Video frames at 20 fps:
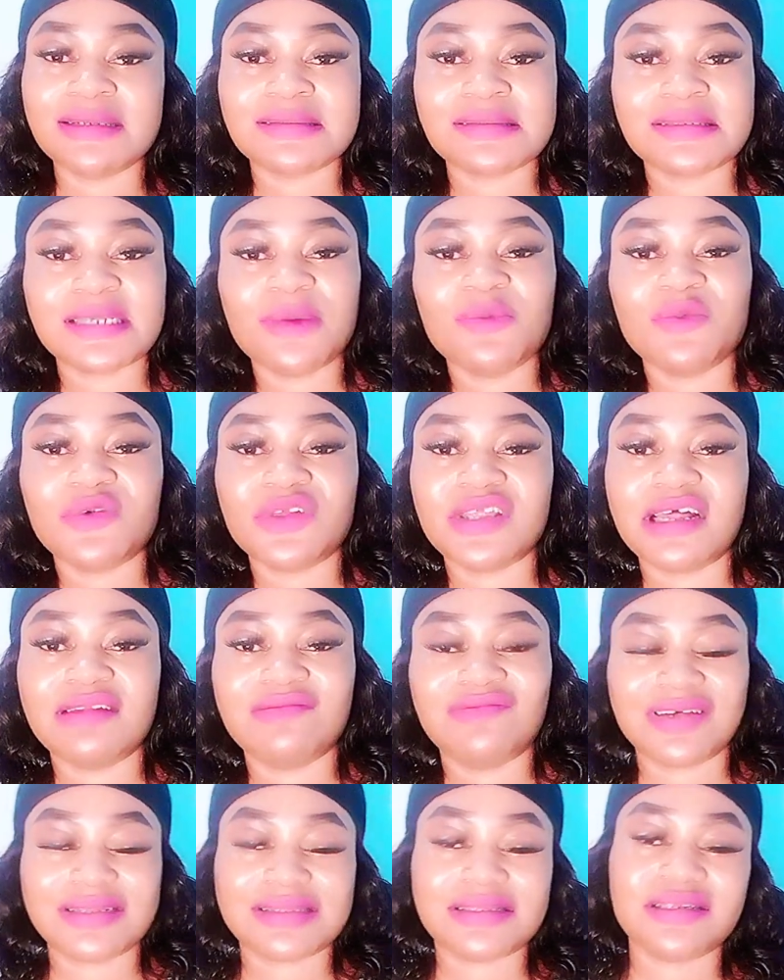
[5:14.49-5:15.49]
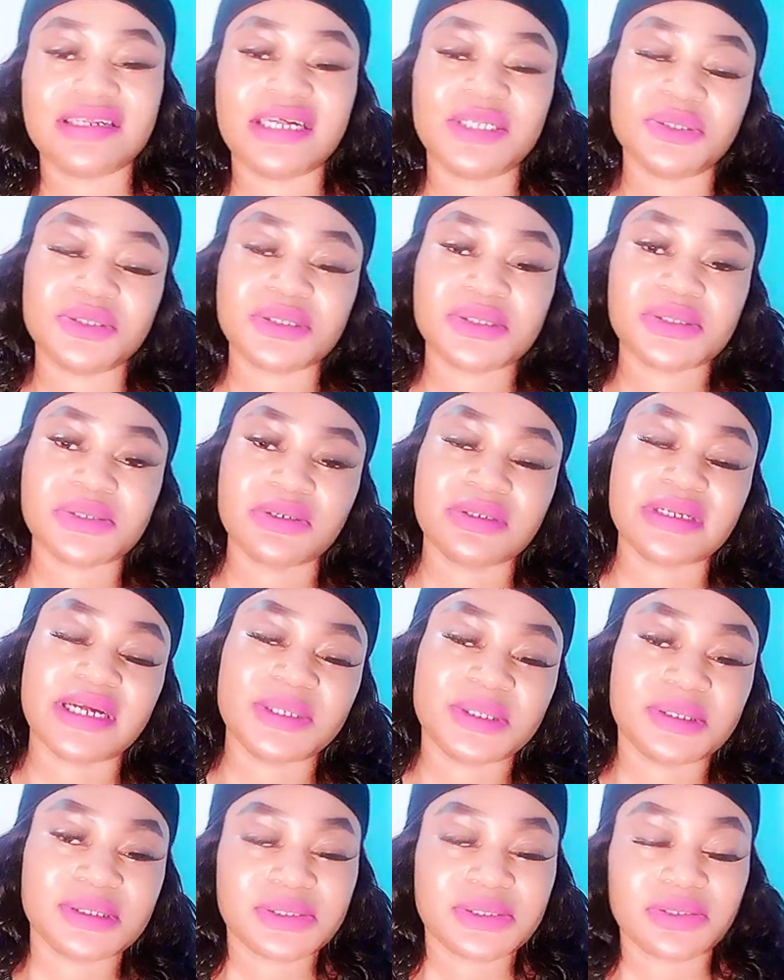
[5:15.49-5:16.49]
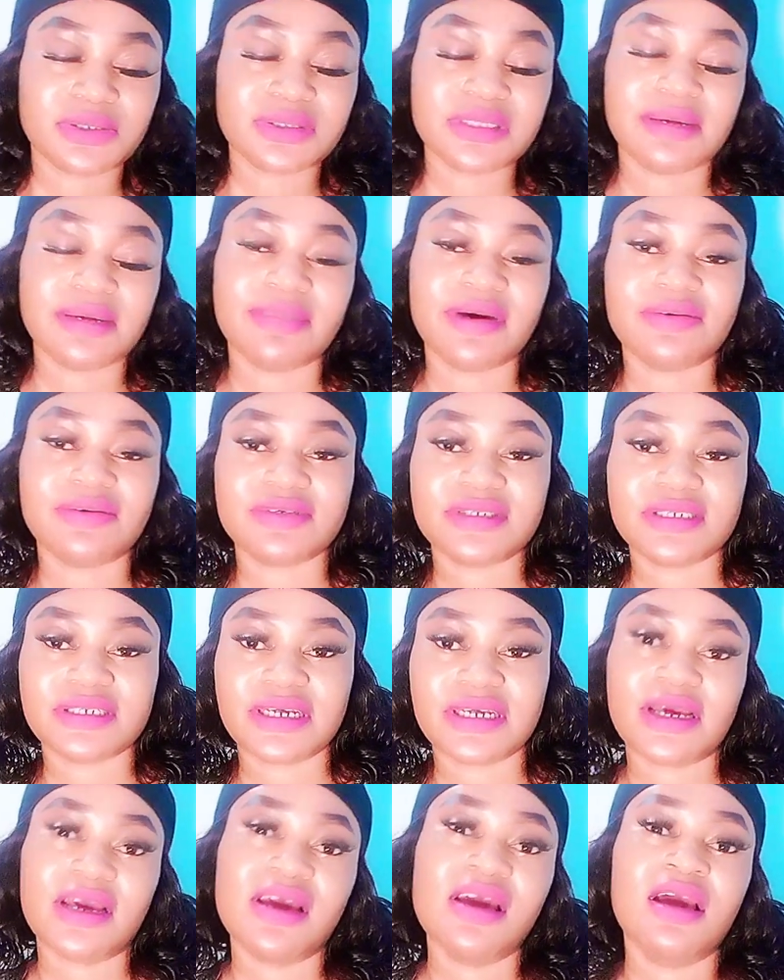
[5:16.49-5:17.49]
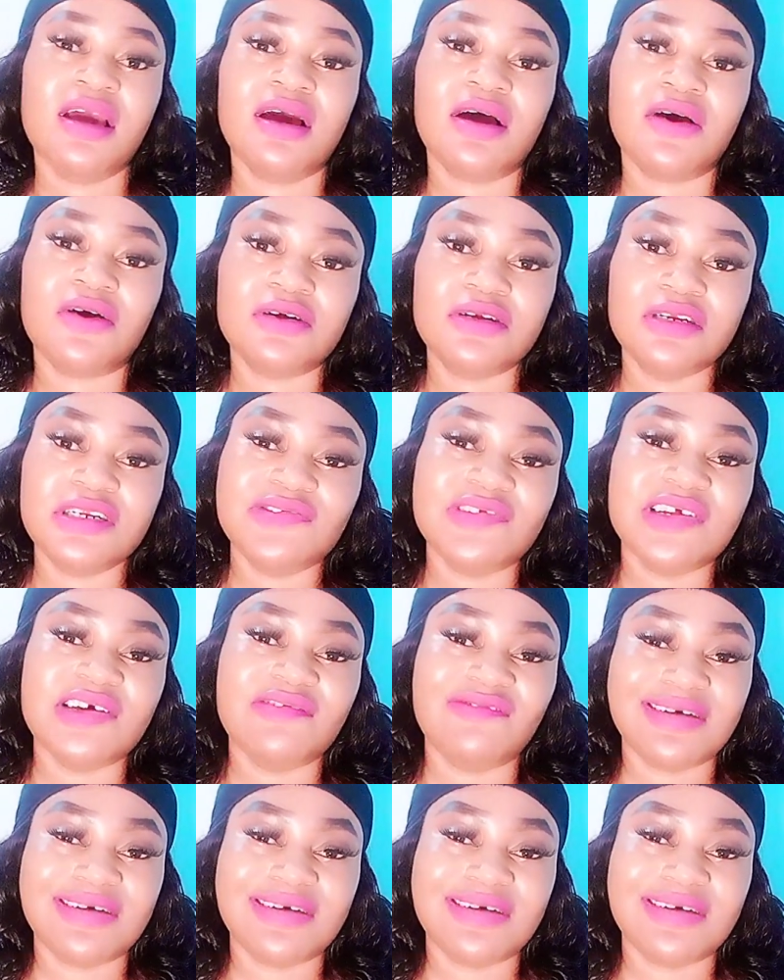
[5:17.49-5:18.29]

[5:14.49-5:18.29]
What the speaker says: Same with that Vaseline I just talked about here. I'll leave